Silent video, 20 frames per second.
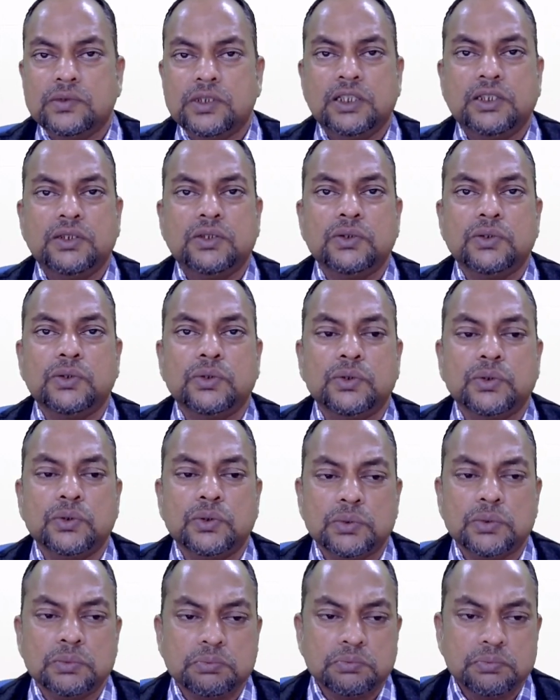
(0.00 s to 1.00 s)
need
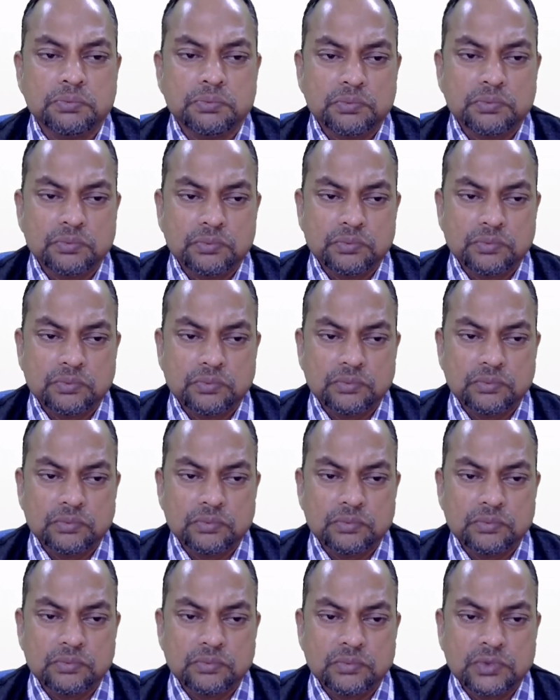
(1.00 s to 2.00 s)
to
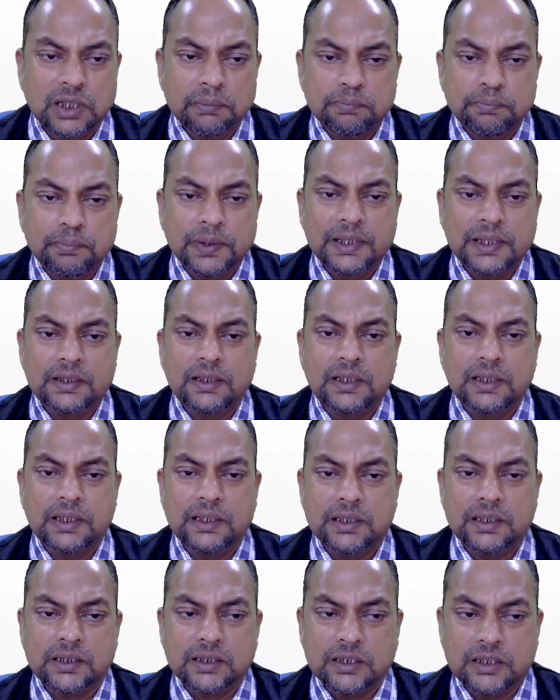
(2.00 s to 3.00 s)

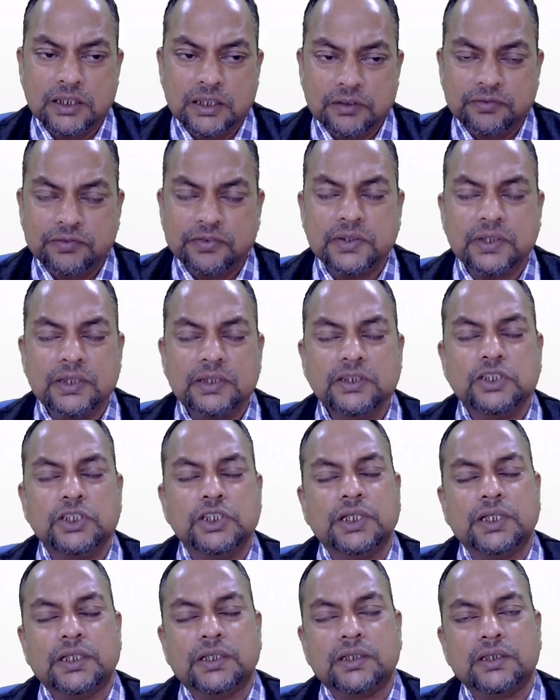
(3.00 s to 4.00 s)
completely
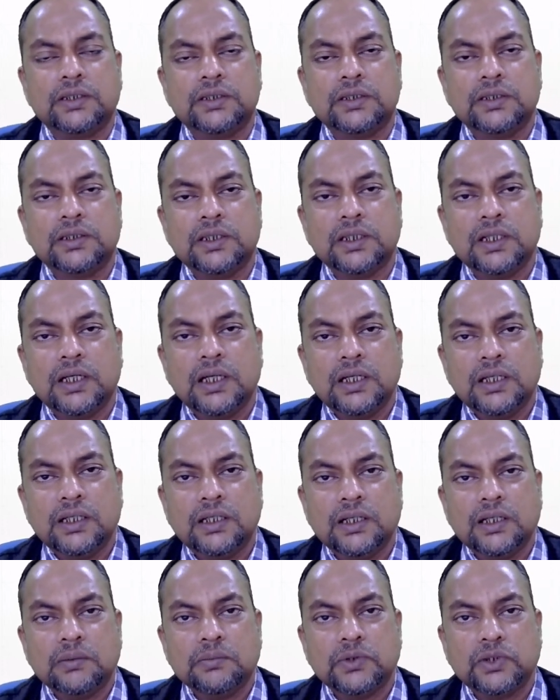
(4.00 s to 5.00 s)
differentiate
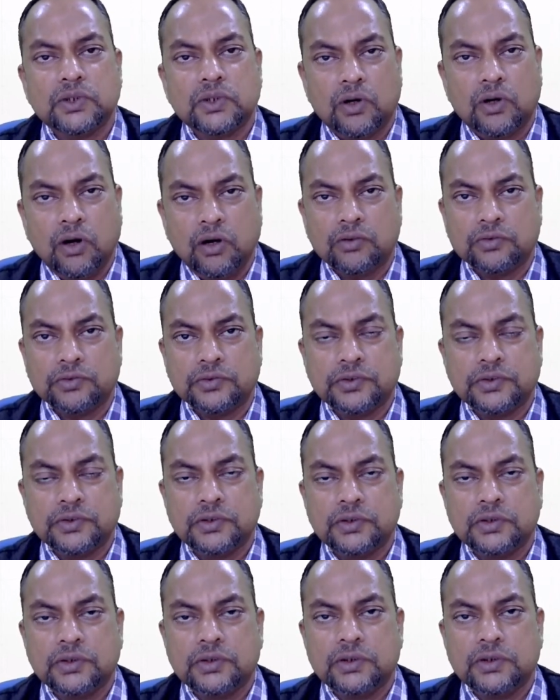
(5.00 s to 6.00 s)
in terms of
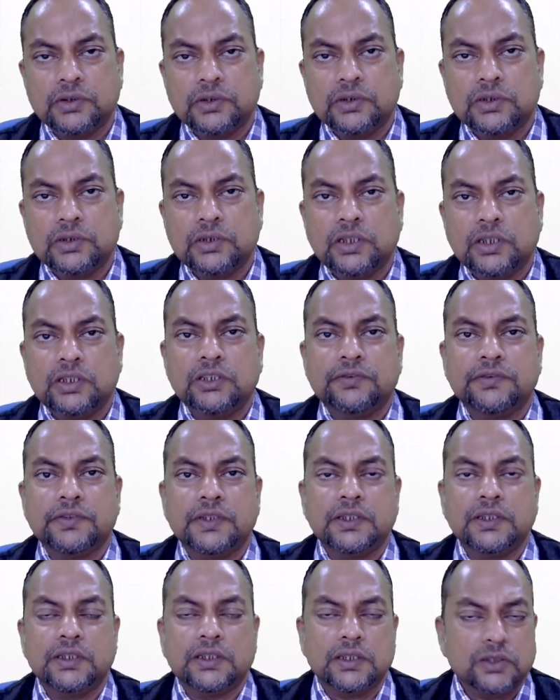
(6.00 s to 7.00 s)
the
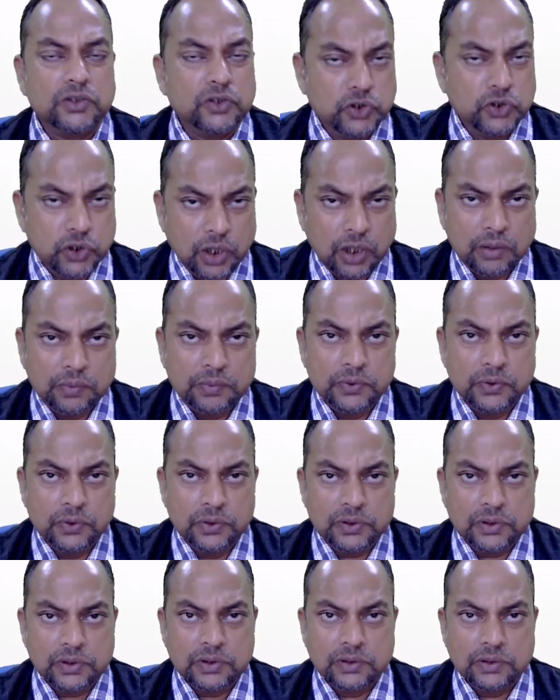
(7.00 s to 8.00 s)
different job
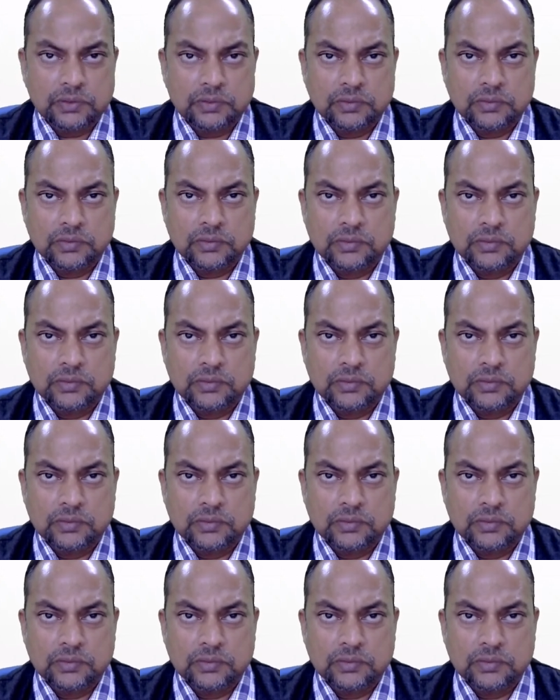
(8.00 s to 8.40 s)
roles,